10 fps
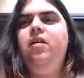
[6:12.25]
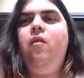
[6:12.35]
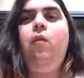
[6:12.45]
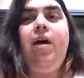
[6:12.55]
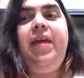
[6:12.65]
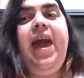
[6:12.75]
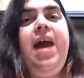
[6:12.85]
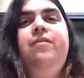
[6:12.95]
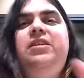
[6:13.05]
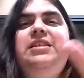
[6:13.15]
while they
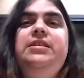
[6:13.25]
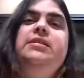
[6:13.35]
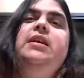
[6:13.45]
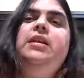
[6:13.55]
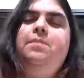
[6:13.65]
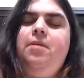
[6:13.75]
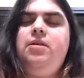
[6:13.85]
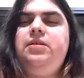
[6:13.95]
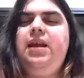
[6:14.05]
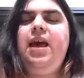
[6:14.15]
have distinct
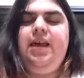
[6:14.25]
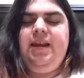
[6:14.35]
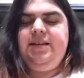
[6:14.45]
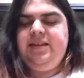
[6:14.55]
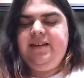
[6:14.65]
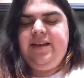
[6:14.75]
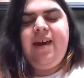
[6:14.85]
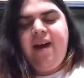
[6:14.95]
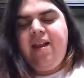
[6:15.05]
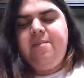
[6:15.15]
personalities, as I
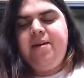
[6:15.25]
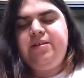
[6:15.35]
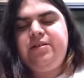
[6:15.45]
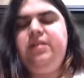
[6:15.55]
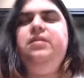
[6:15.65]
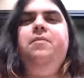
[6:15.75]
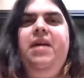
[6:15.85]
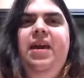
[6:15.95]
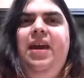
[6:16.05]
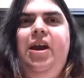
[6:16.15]
kind of mentioned, the
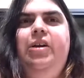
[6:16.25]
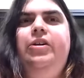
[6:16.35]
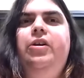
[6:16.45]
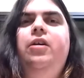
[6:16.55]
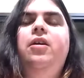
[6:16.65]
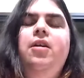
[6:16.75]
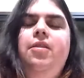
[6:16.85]
main character,